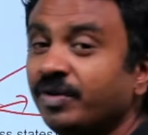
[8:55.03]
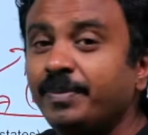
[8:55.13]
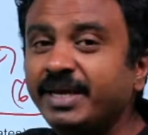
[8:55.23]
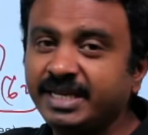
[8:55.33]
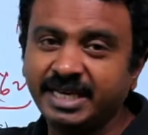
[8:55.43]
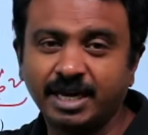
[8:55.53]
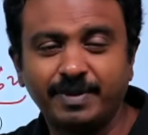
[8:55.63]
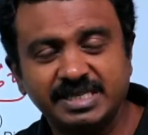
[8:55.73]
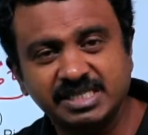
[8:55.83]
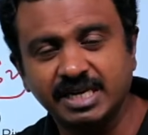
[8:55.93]
be nearby
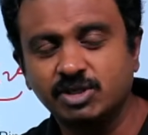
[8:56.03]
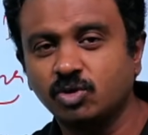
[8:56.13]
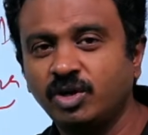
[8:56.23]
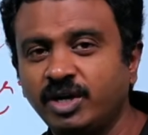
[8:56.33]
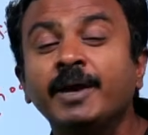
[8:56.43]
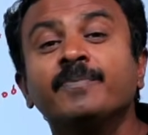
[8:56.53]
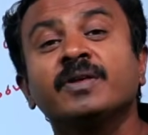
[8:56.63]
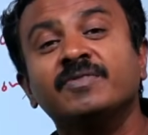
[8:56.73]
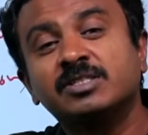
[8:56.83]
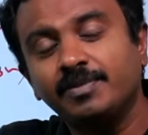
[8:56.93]
states only,
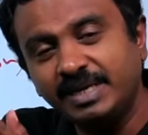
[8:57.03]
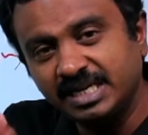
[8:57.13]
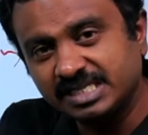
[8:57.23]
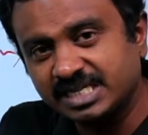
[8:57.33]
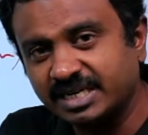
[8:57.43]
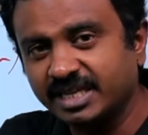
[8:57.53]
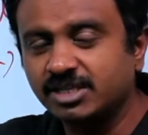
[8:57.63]
which will be listed there.